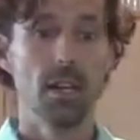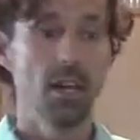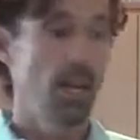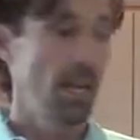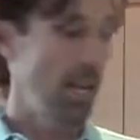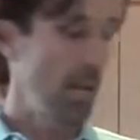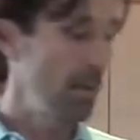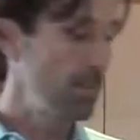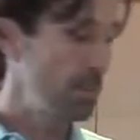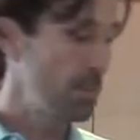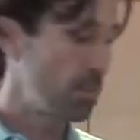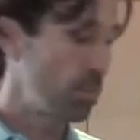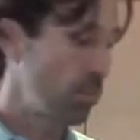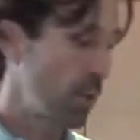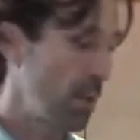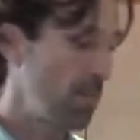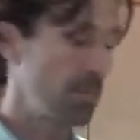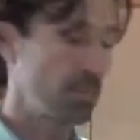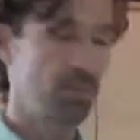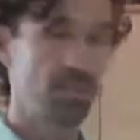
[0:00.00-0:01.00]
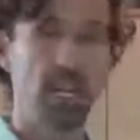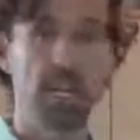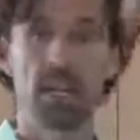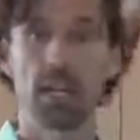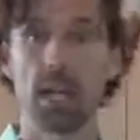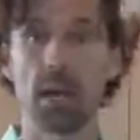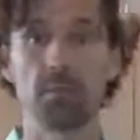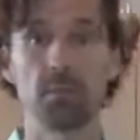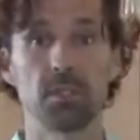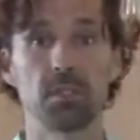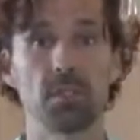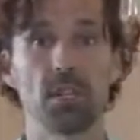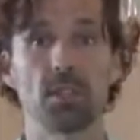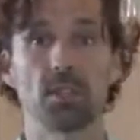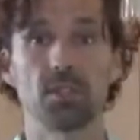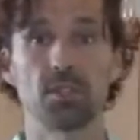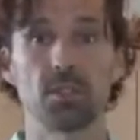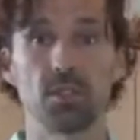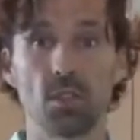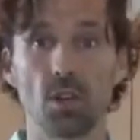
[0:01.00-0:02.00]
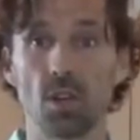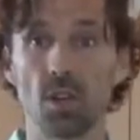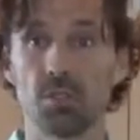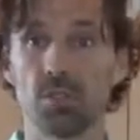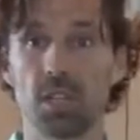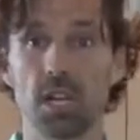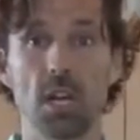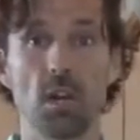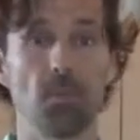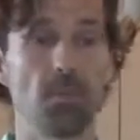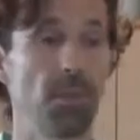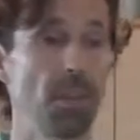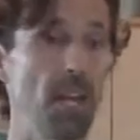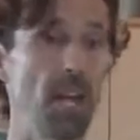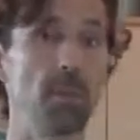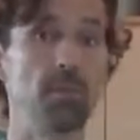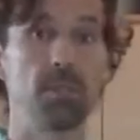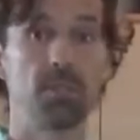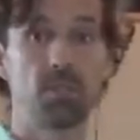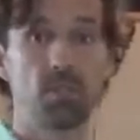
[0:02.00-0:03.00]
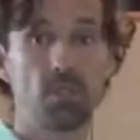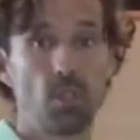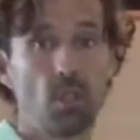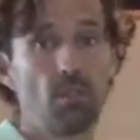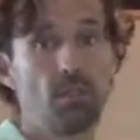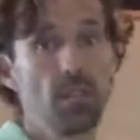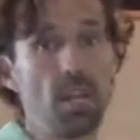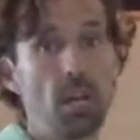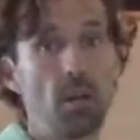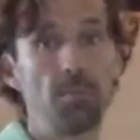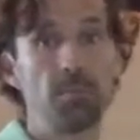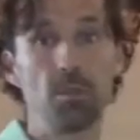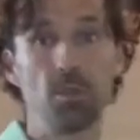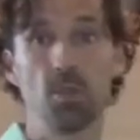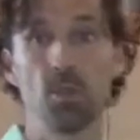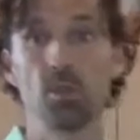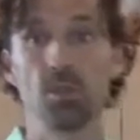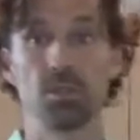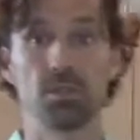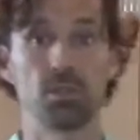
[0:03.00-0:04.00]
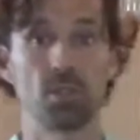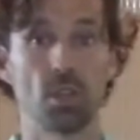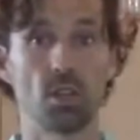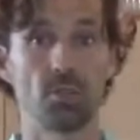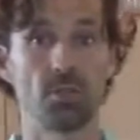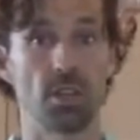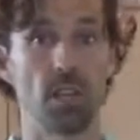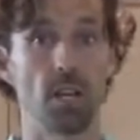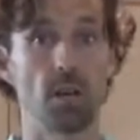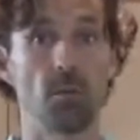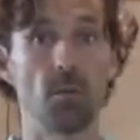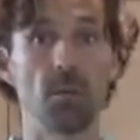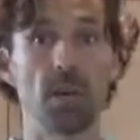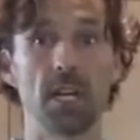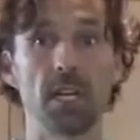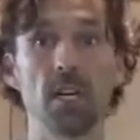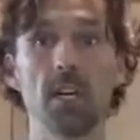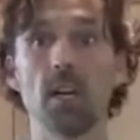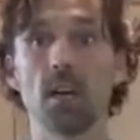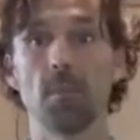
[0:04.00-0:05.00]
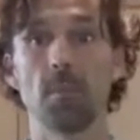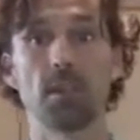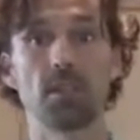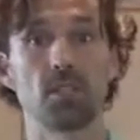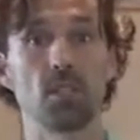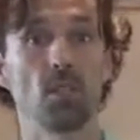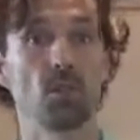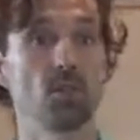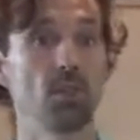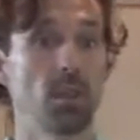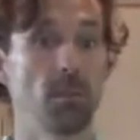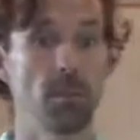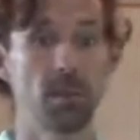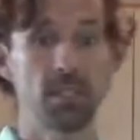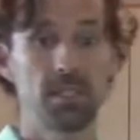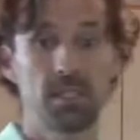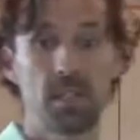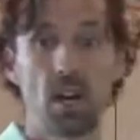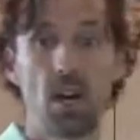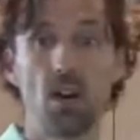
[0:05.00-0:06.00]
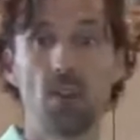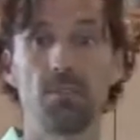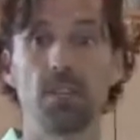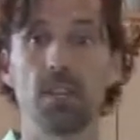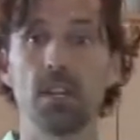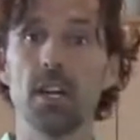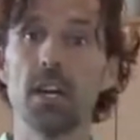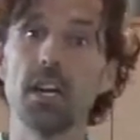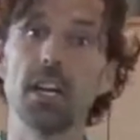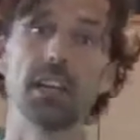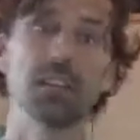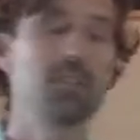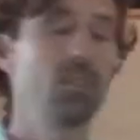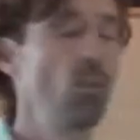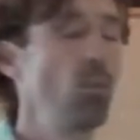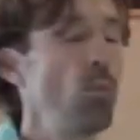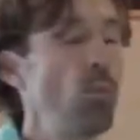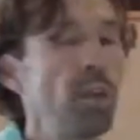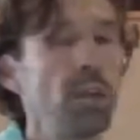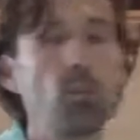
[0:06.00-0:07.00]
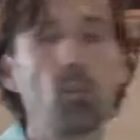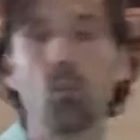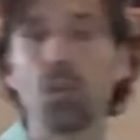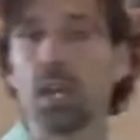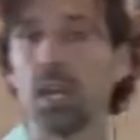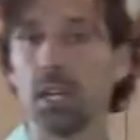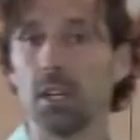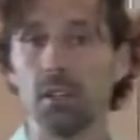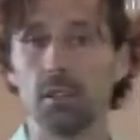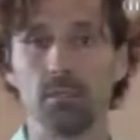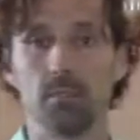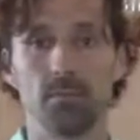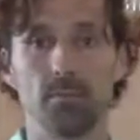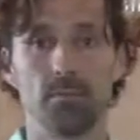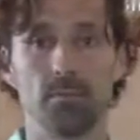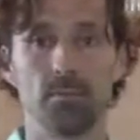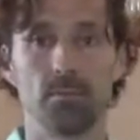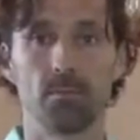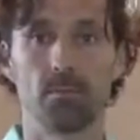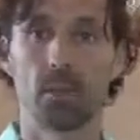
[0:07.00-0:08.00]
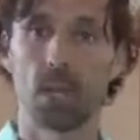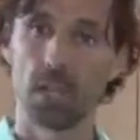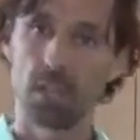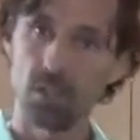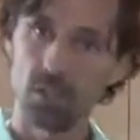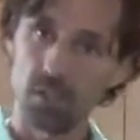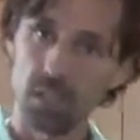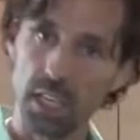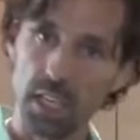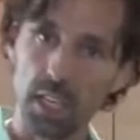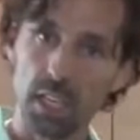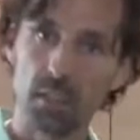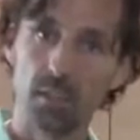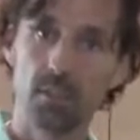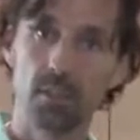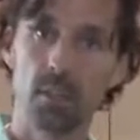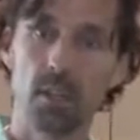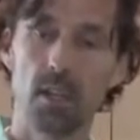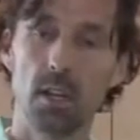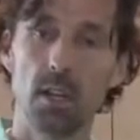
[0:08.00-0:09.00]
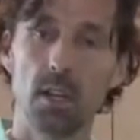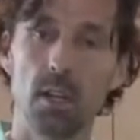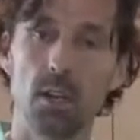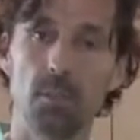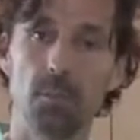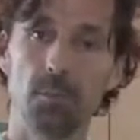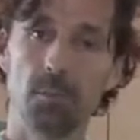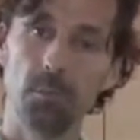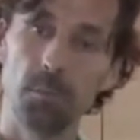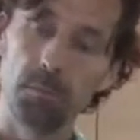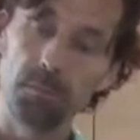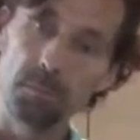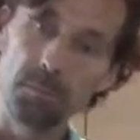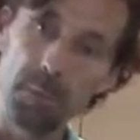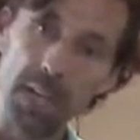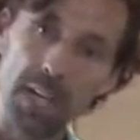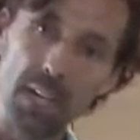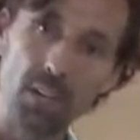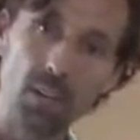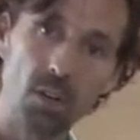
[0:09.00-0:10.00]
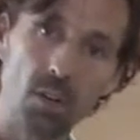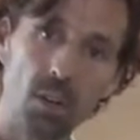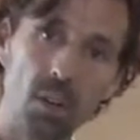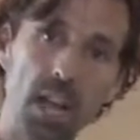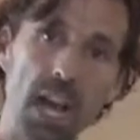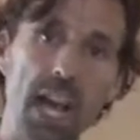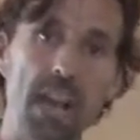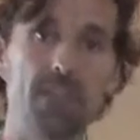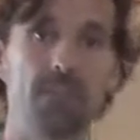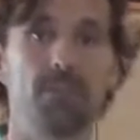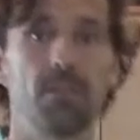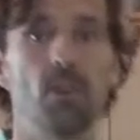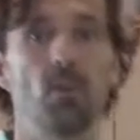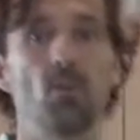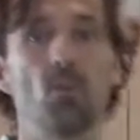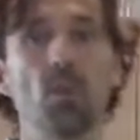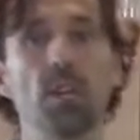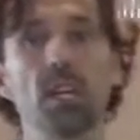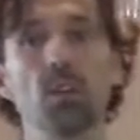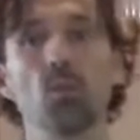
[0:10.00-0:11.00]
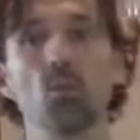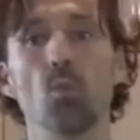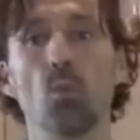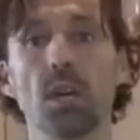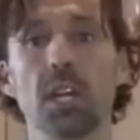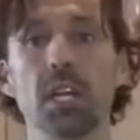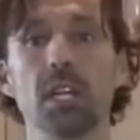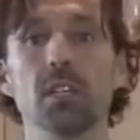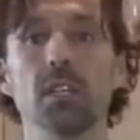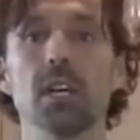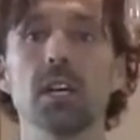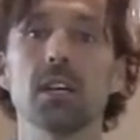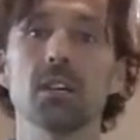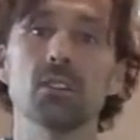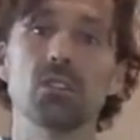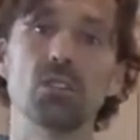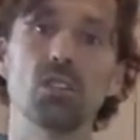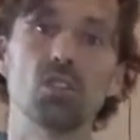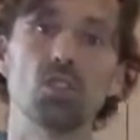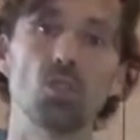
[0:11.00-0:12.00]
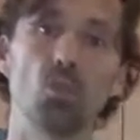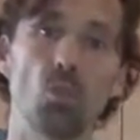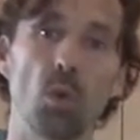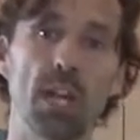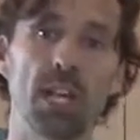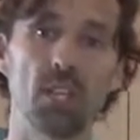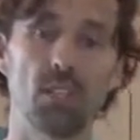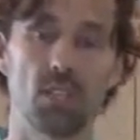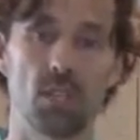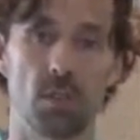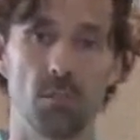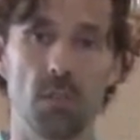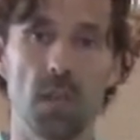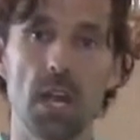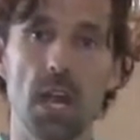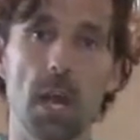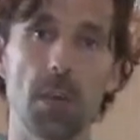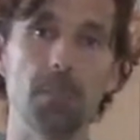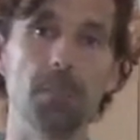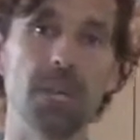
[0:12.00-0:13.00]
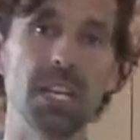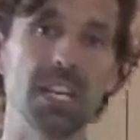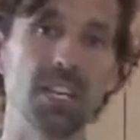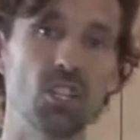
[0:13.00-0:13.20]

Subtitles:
and I'm just representing, I'm just here to serve and help them and serve and help you and serve and help my children and myself, and it's a win-win. Can you dig it? Make your life a win-win situation and be a